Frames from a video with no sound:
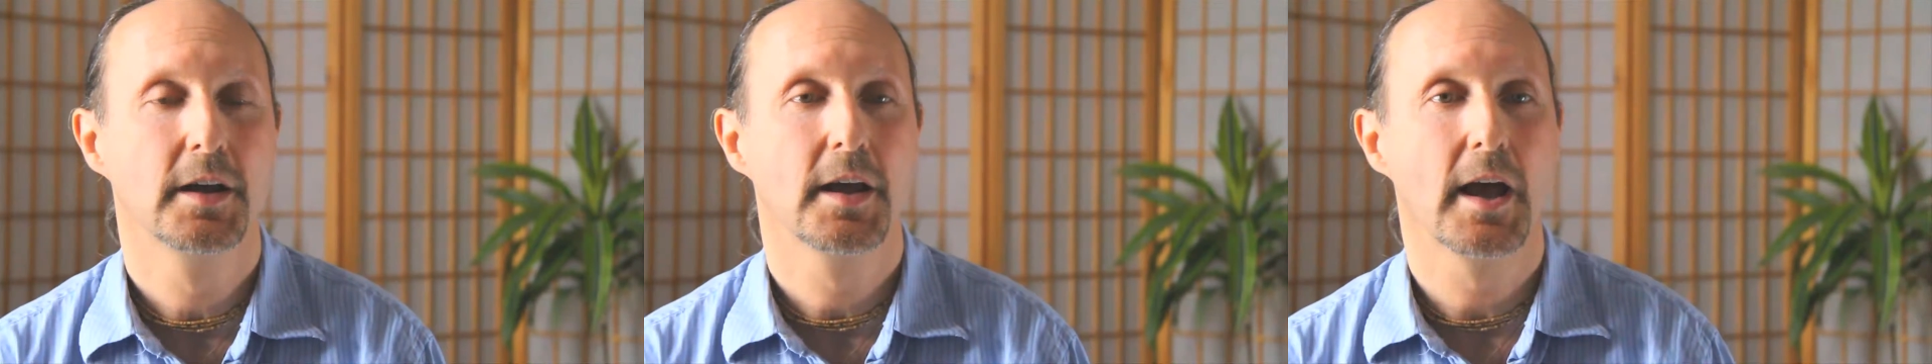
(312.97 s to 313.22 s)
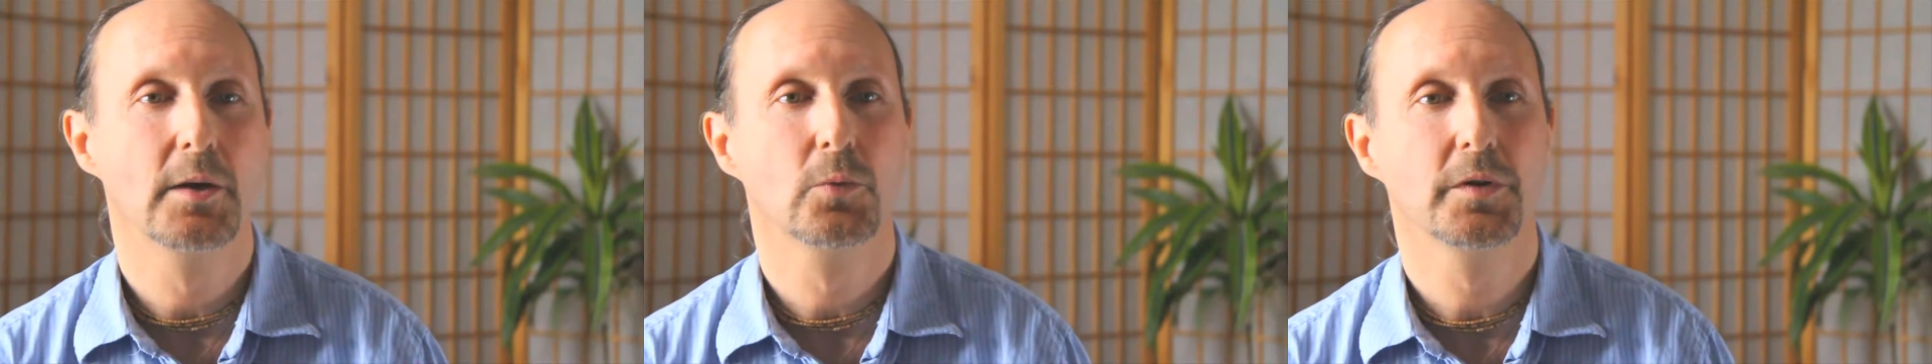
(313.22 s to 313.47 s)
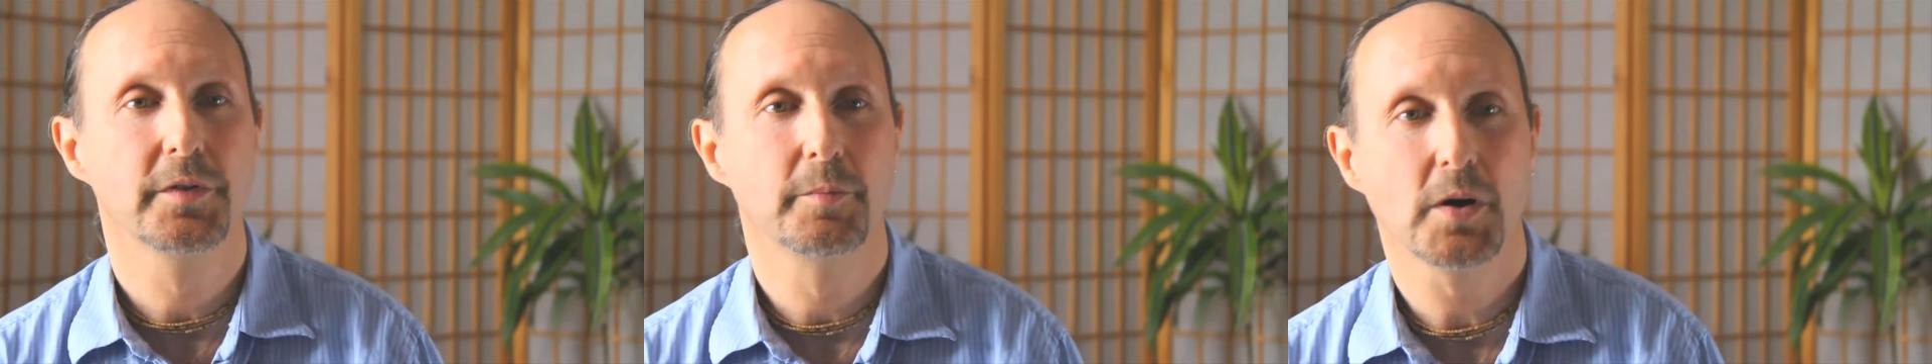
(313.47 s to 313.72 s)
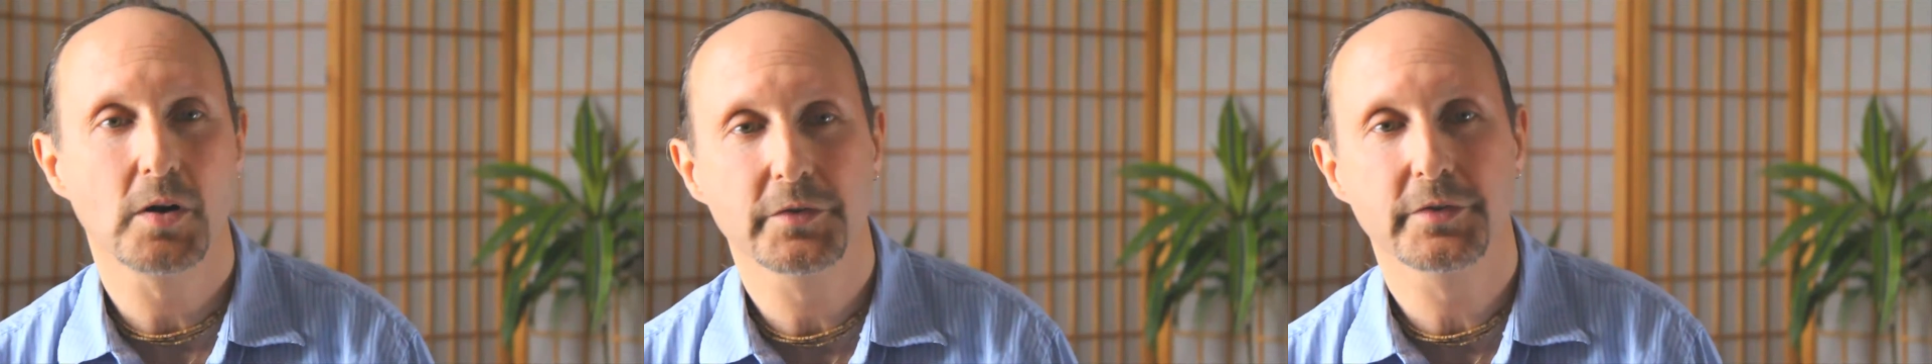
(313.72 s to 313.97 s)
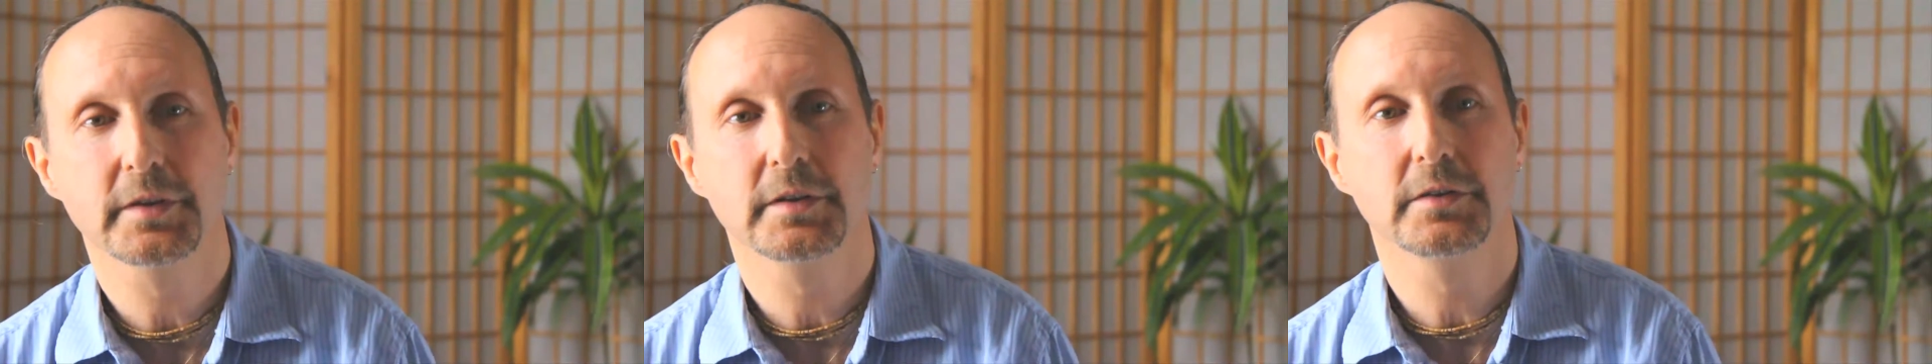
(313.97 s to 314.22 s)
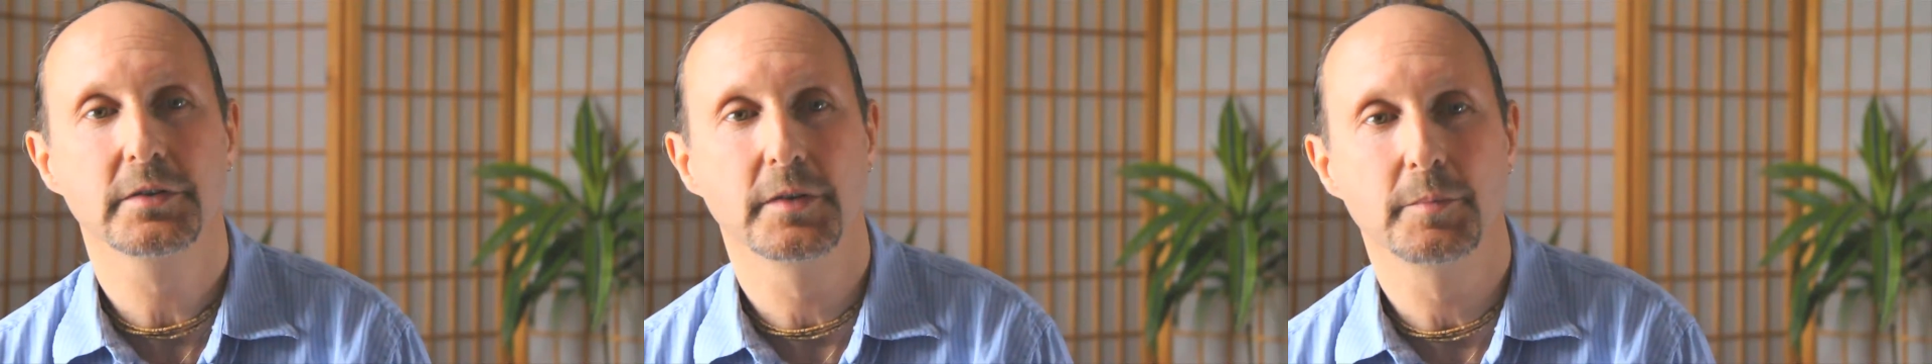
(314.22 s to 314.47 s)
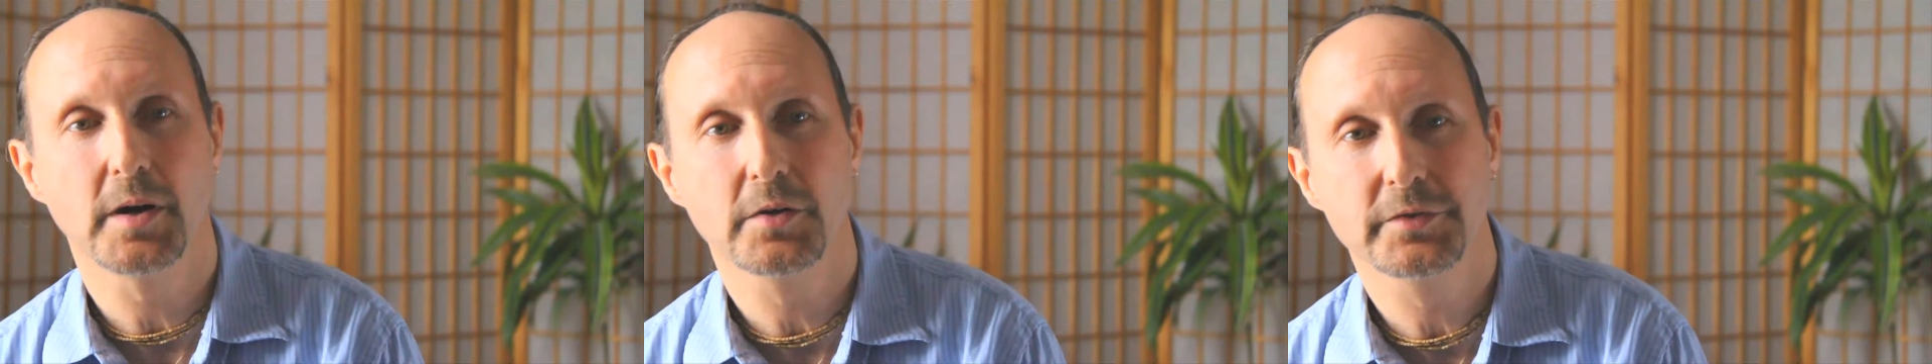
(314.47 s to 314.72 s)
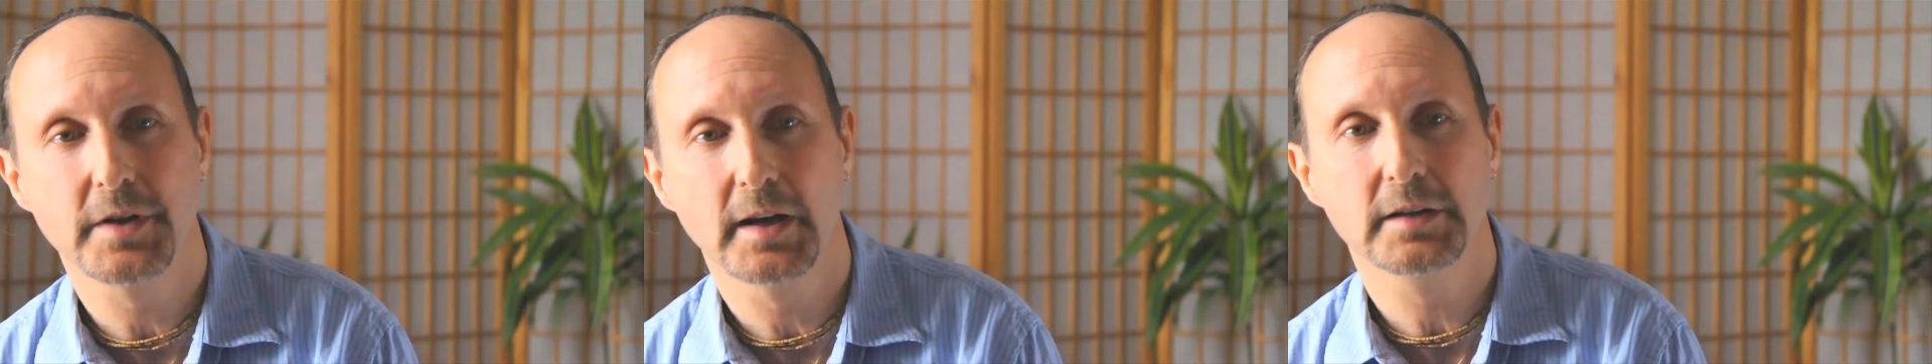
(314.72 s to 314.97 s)
And with the pulses, the pulse
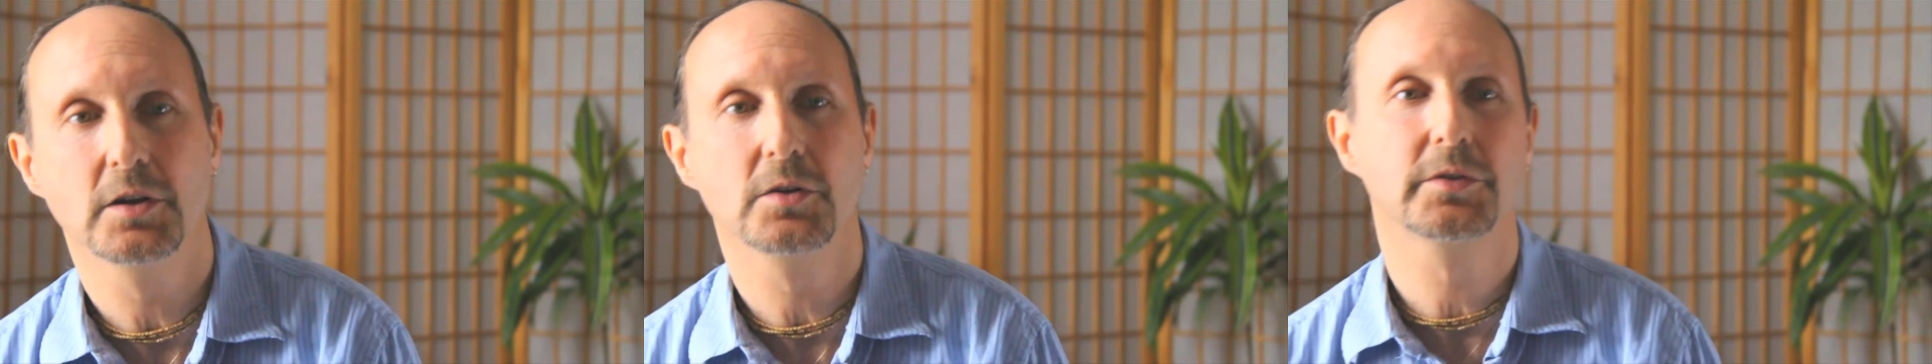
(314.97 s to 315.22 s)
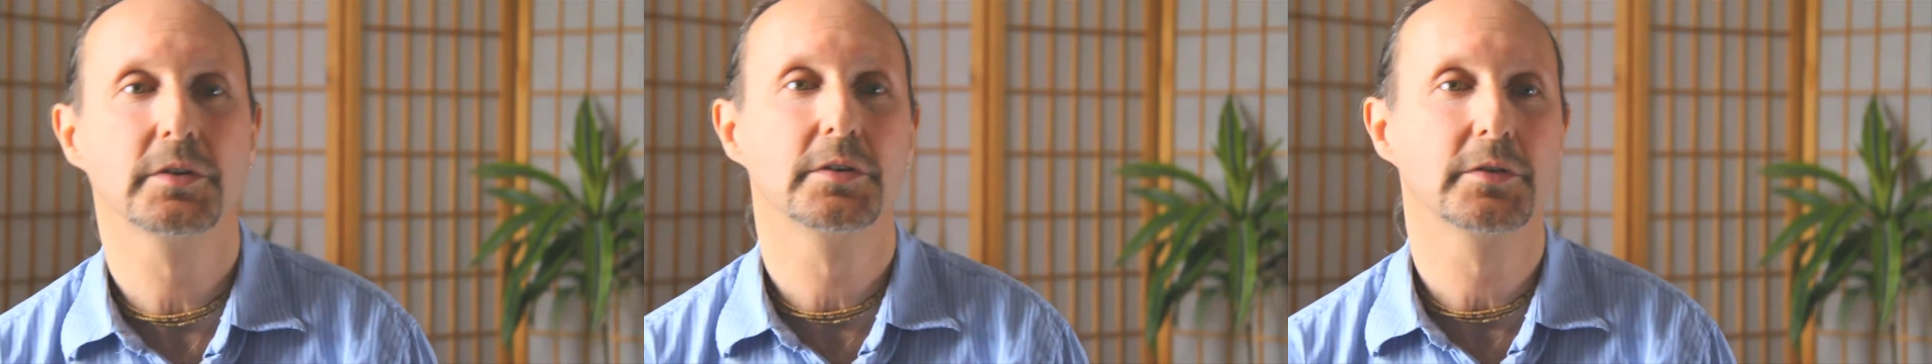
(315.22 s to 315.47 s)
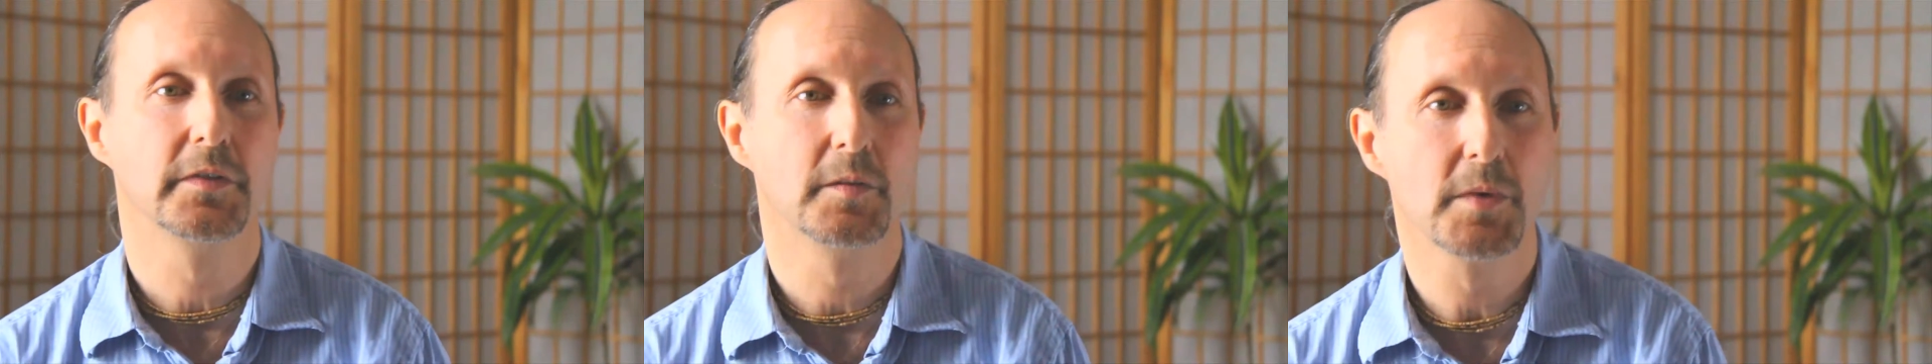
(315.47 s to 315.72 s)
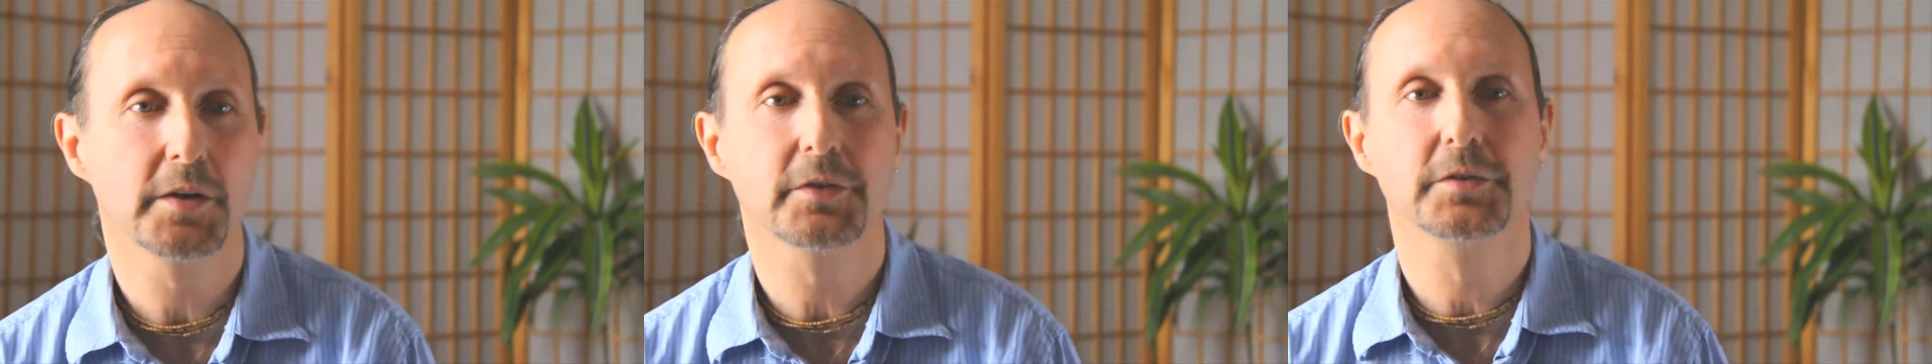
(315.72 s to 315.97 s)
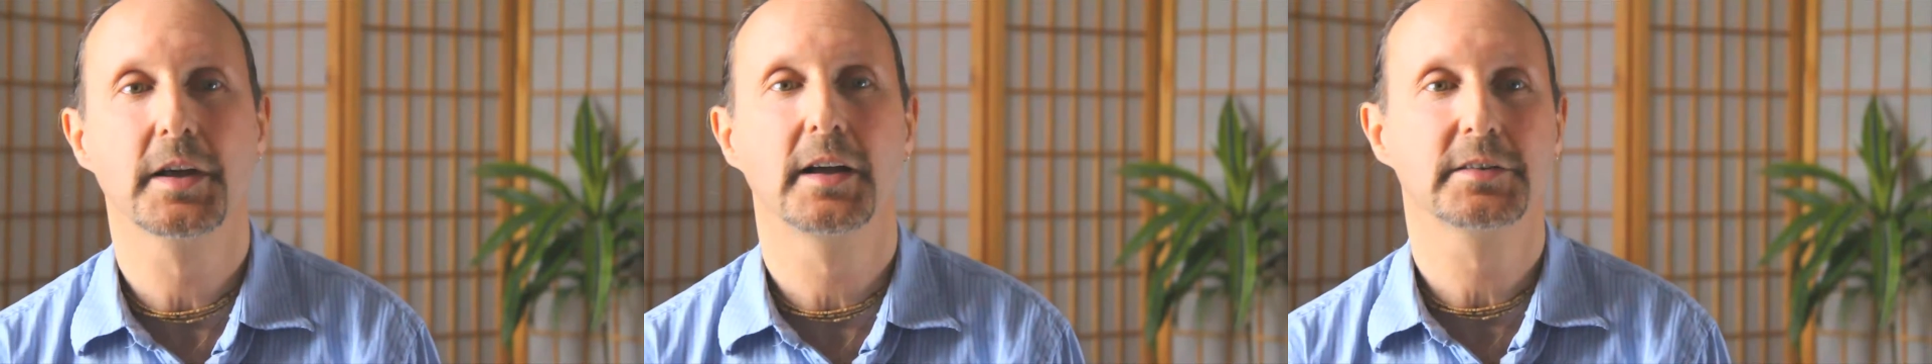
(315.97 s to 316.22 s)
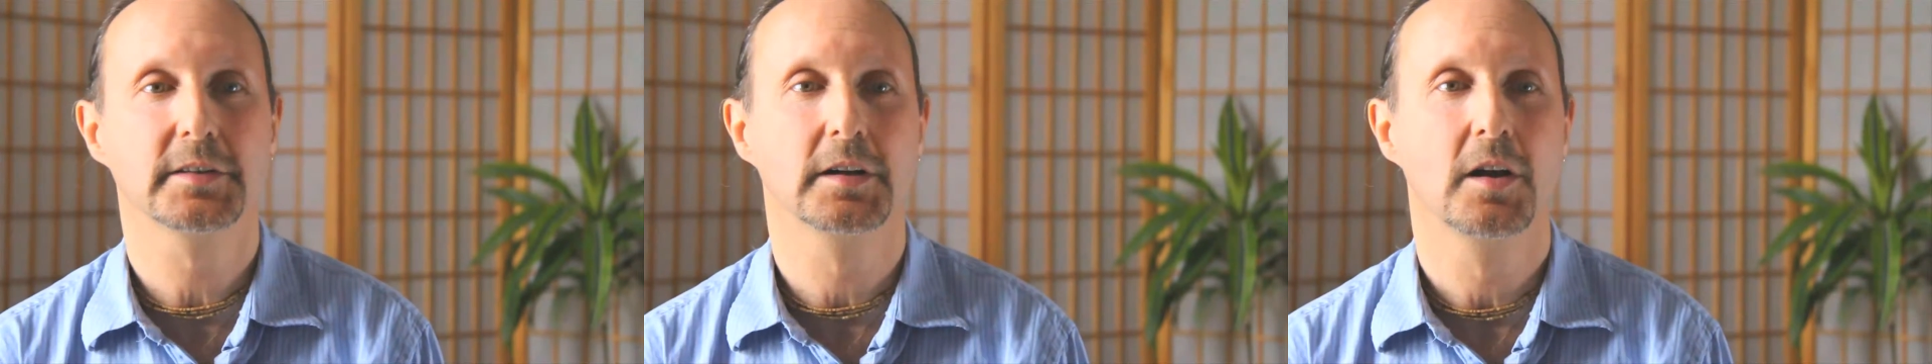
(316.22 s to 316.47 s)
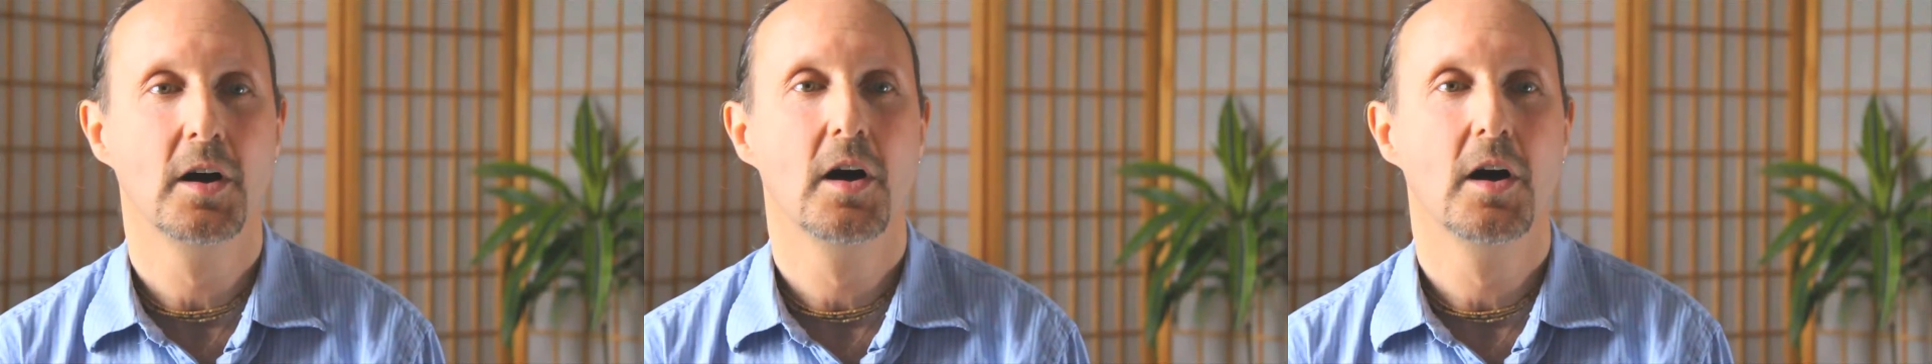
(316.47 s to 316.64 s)
diagnosis, and the muscle testing,